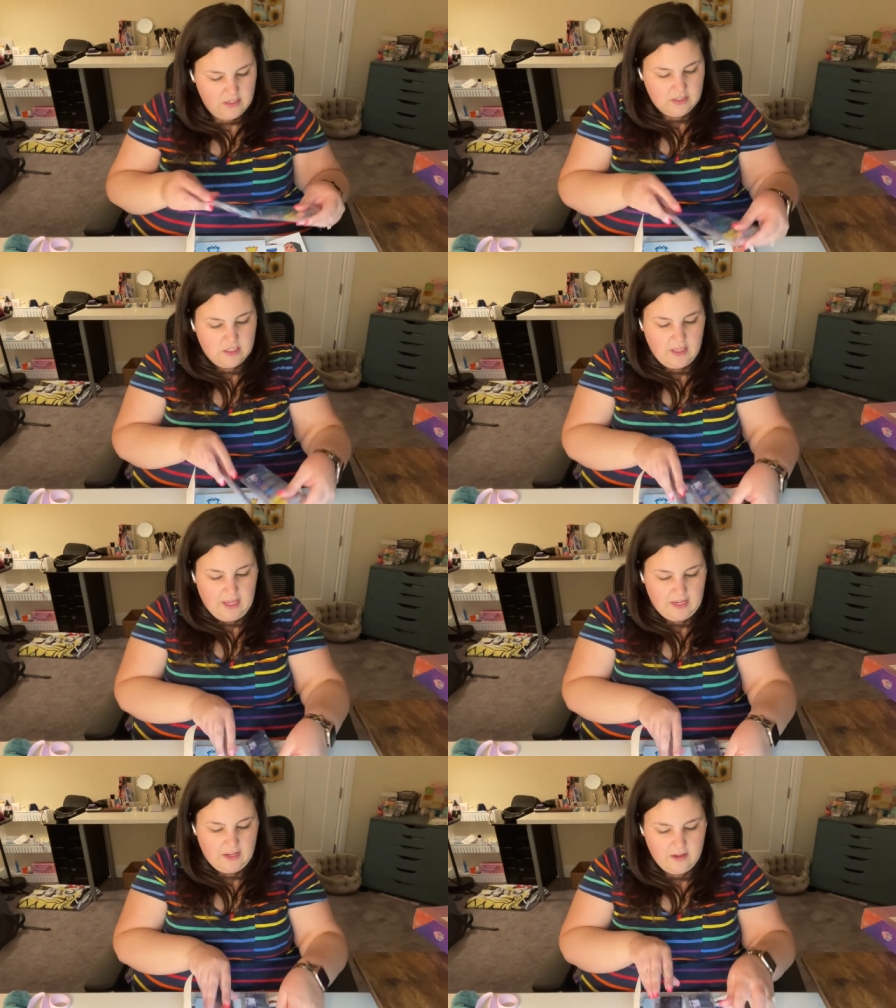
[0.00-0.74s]
to
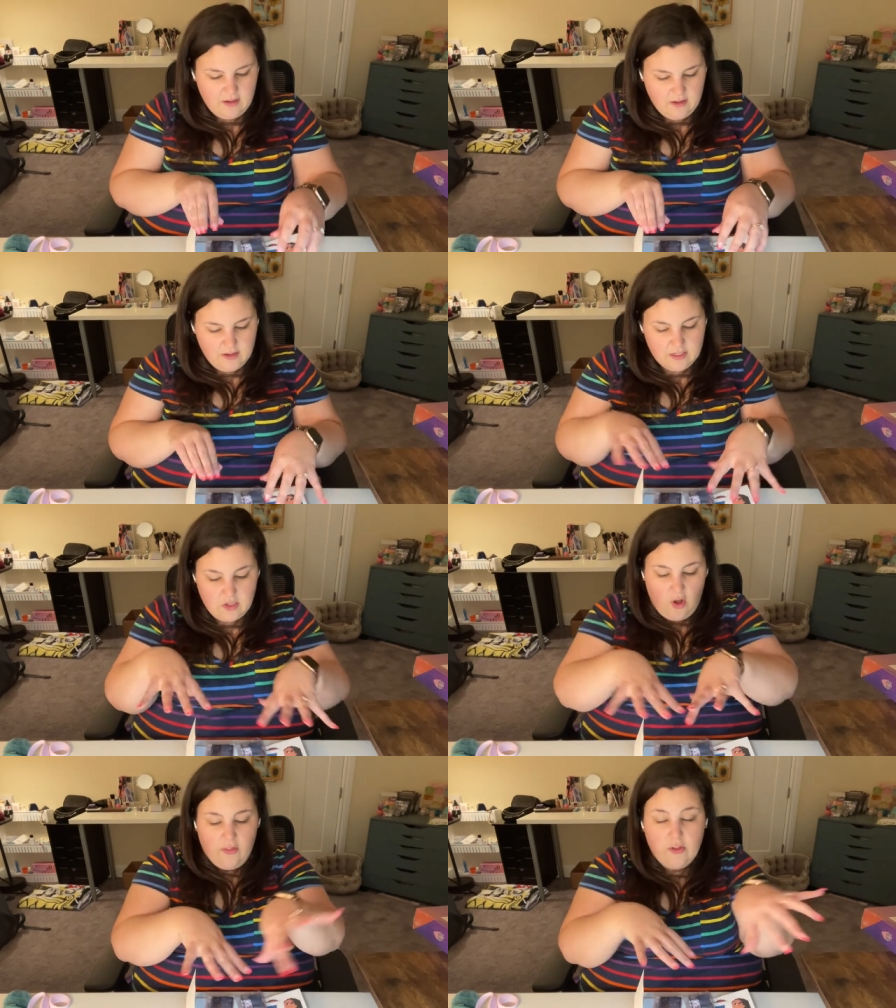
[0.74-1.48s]
like, cause
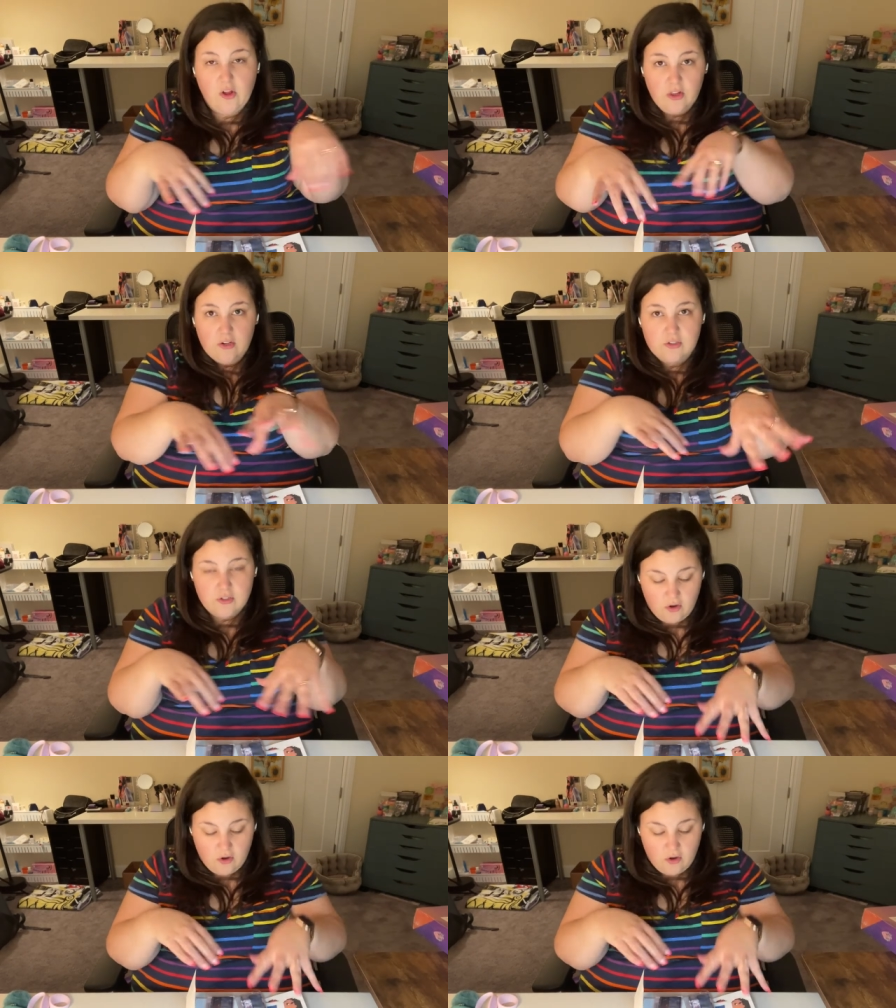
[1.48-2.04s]
all the colors are